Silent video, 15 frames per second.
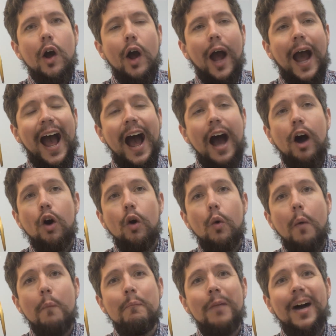how
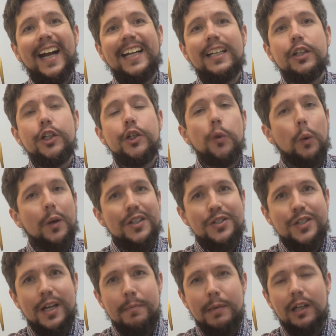might your
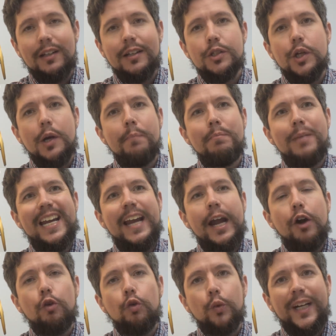stimulus be
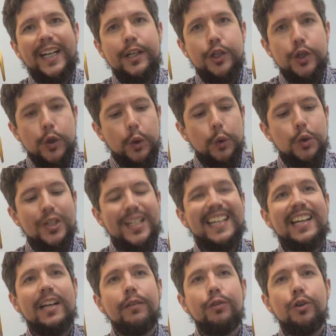reduced
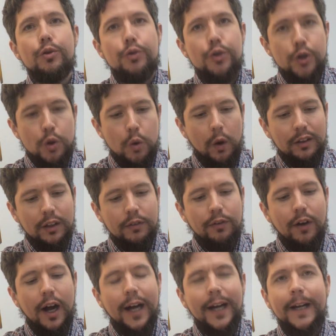if you do
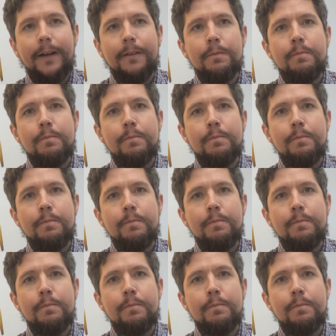qualify,